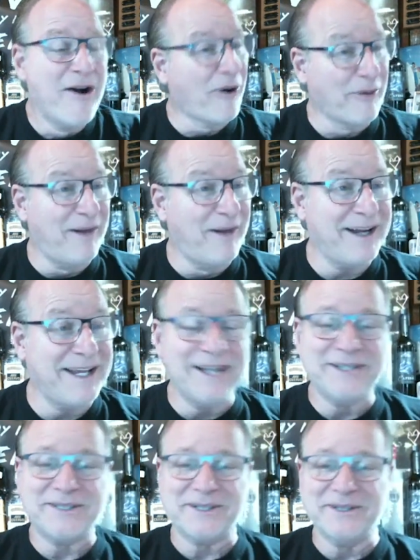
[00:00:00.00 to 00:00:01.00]
or
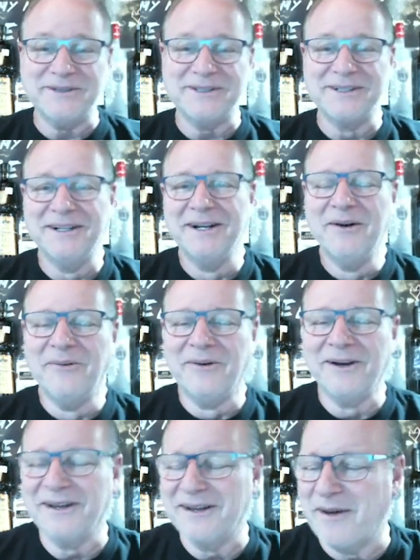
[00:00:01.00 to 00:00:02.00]
money issues.
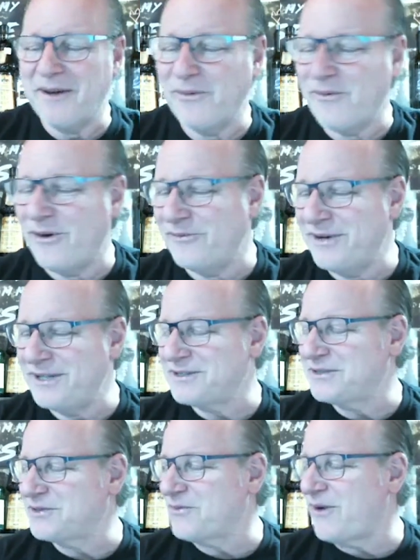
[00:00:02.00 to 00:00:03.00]
One of the number one
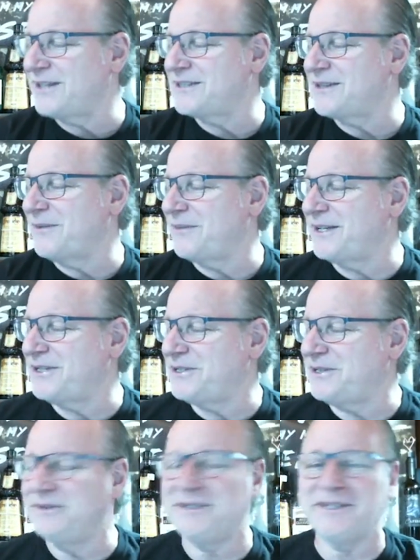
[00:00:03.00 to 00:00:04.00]
reasons why somebody
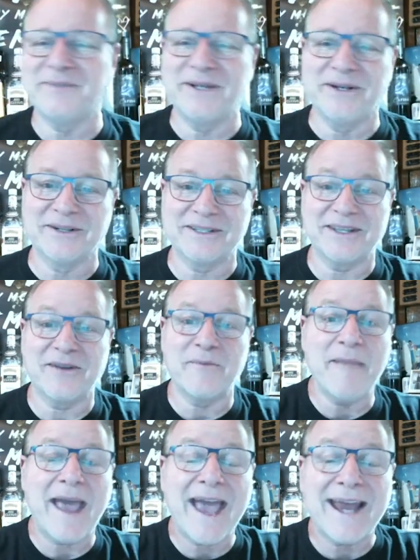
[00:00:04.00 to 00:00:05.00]
shoots is because they're
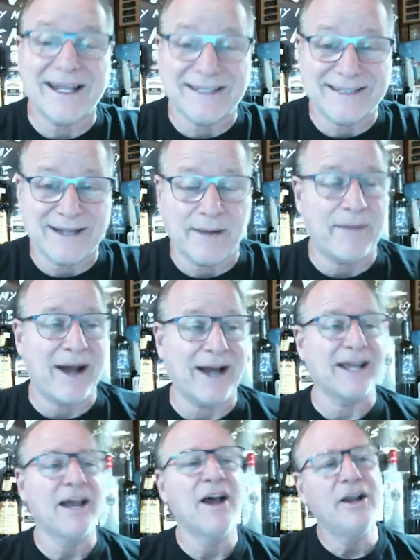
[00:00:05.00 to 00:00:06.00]
mad at
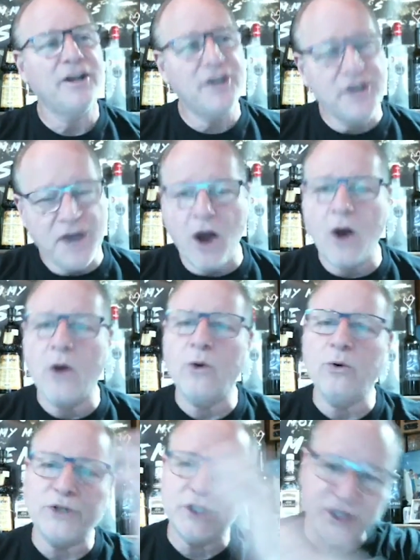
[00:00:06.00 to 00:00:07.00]
somebody.
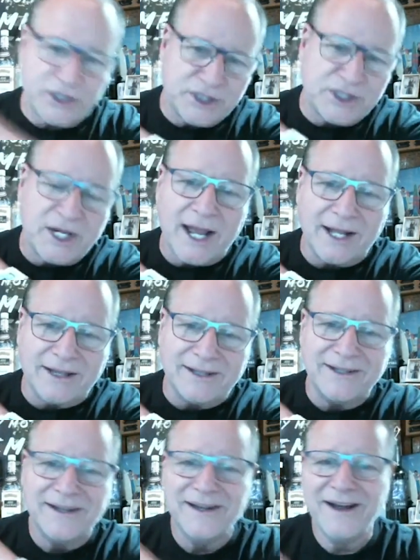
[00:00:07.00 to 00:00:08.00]
No
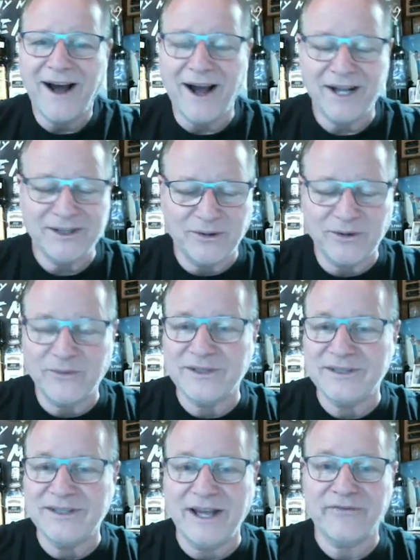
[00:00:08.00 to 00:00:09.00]
shit. I thought it
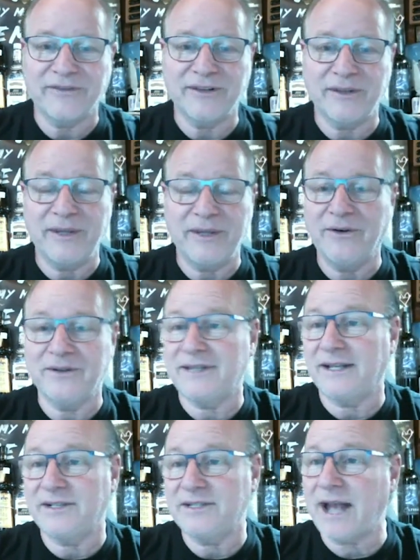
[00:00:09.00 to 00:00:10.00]
was definitely because
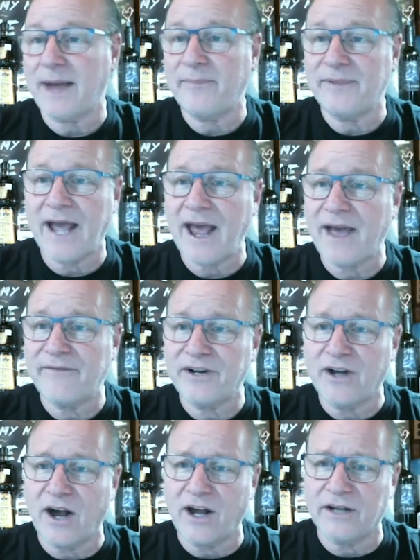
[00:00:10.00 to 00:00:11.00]
they just happen to have
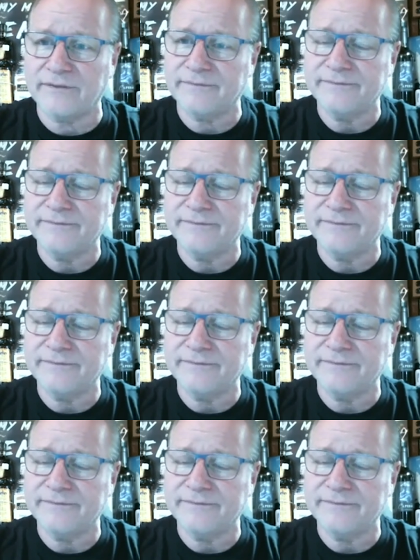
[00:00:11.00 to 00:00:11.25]
a gun.